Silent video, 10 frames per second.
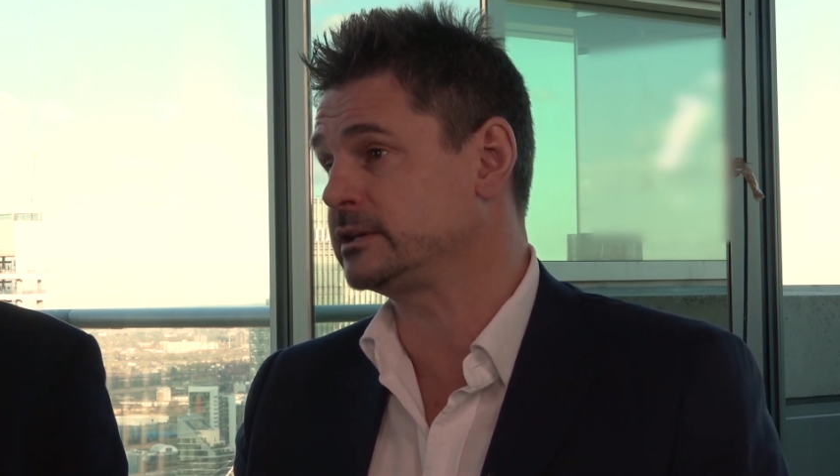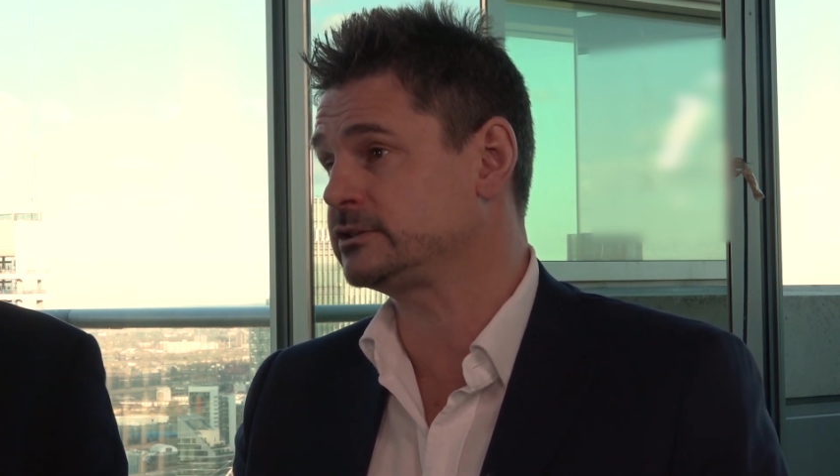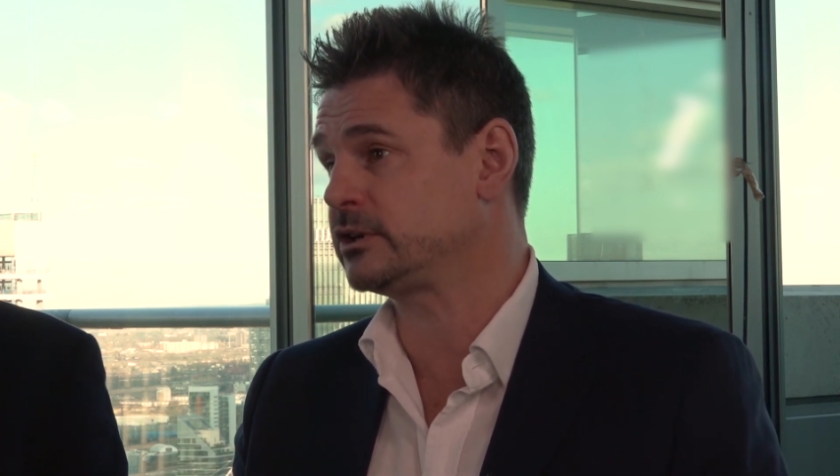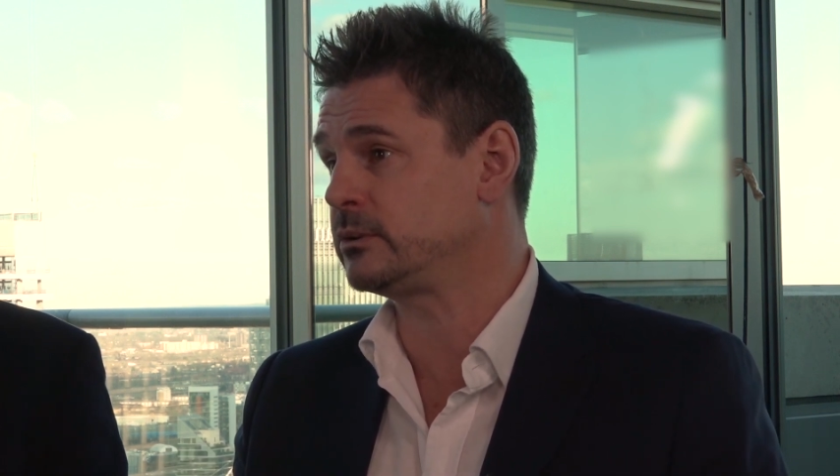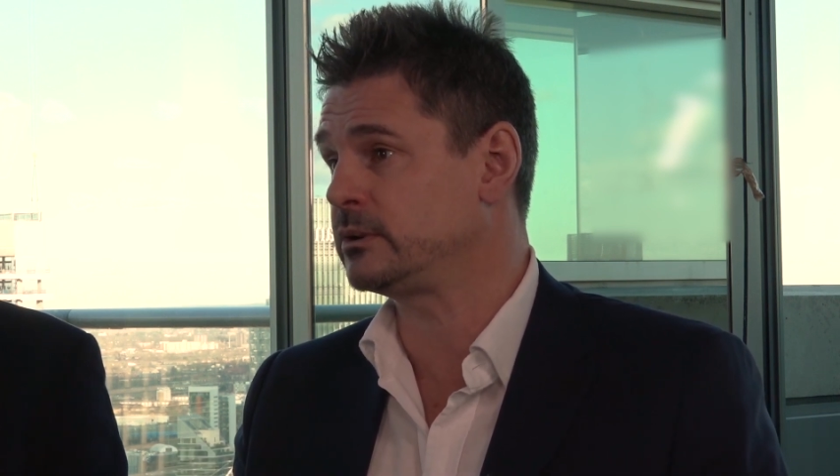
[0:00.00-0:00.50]
And
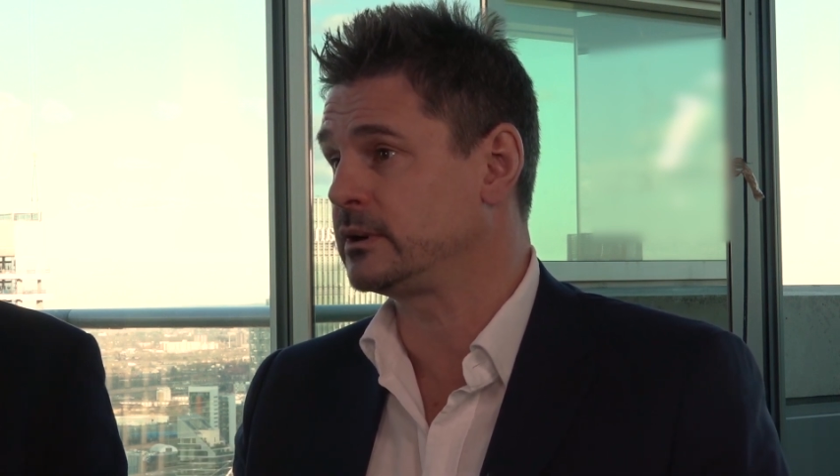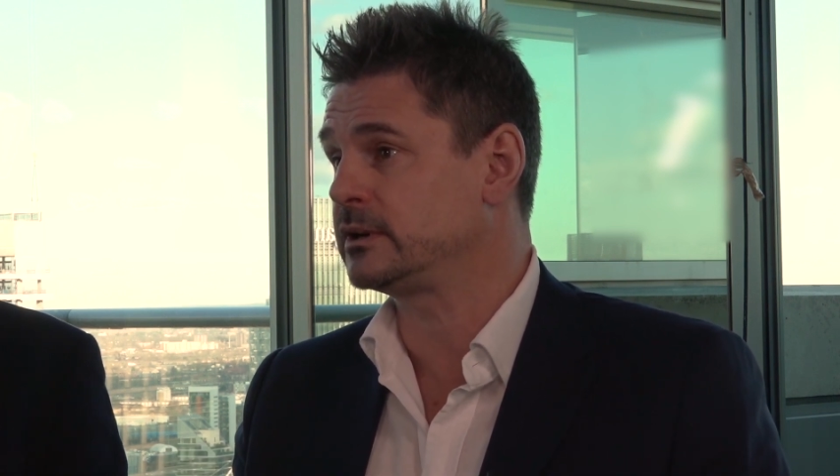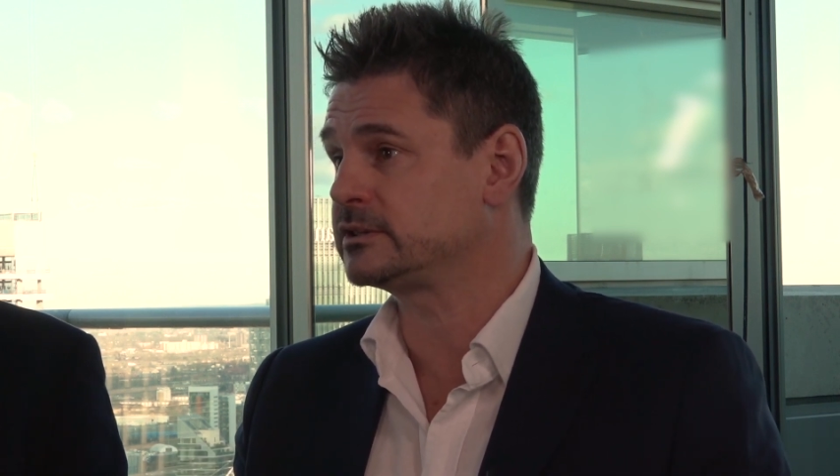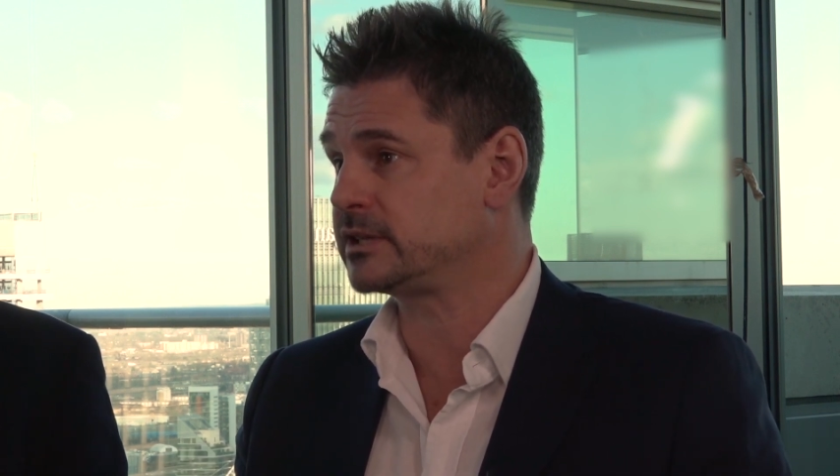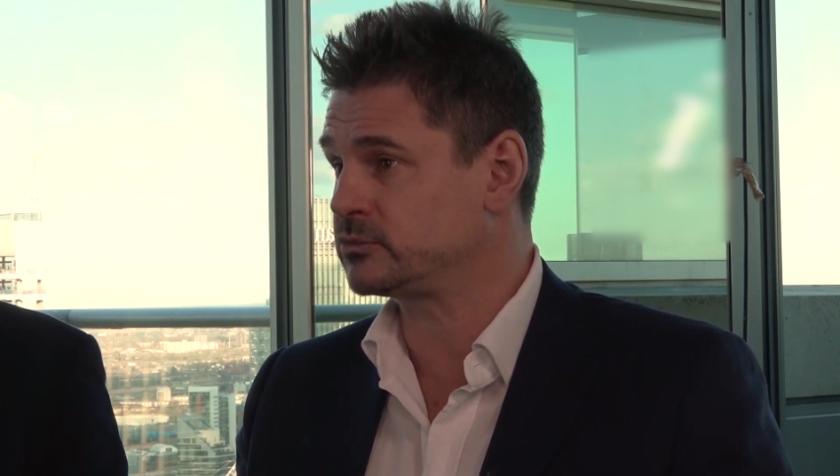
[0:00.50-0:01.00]
so
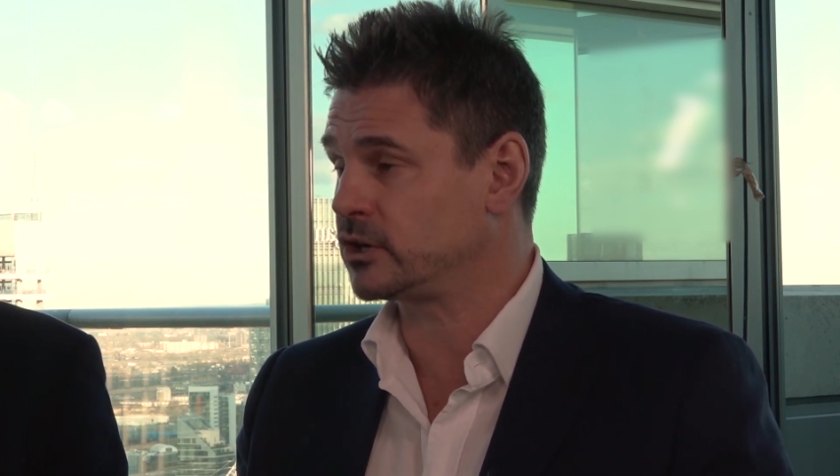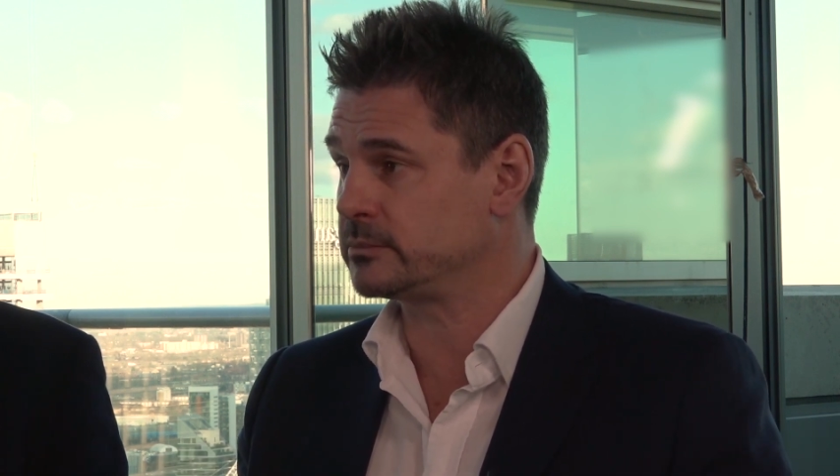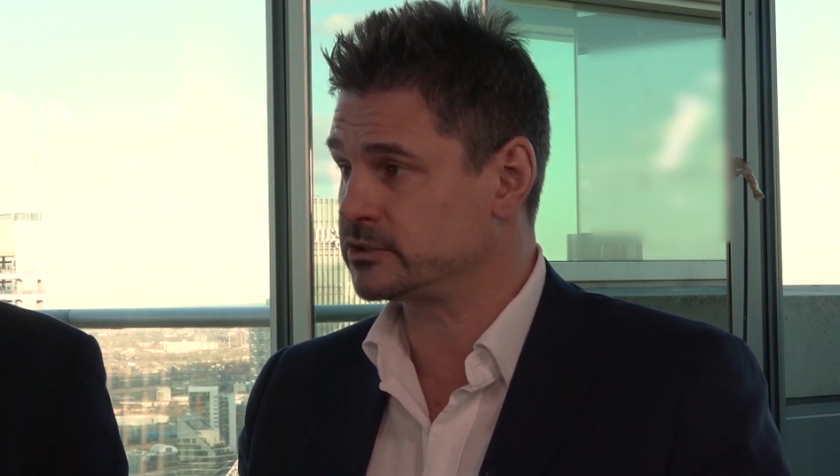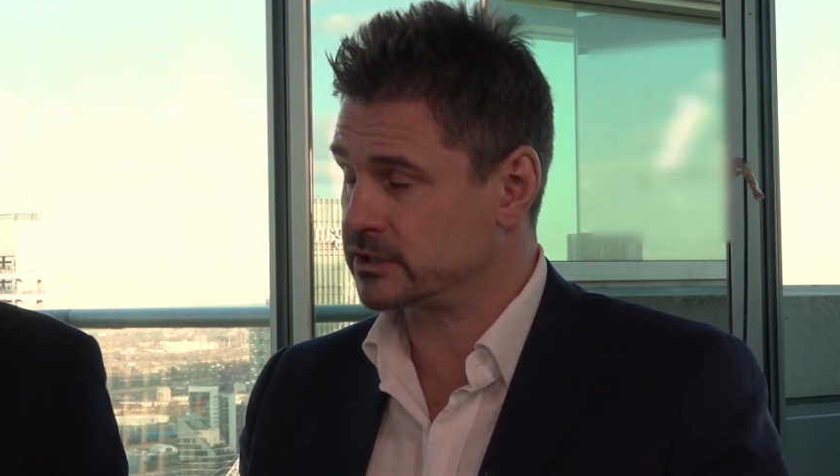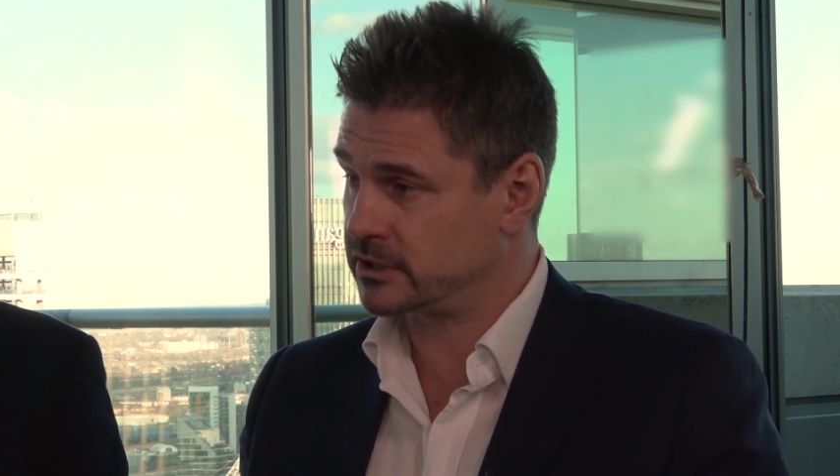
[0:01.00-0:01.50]
sometimes it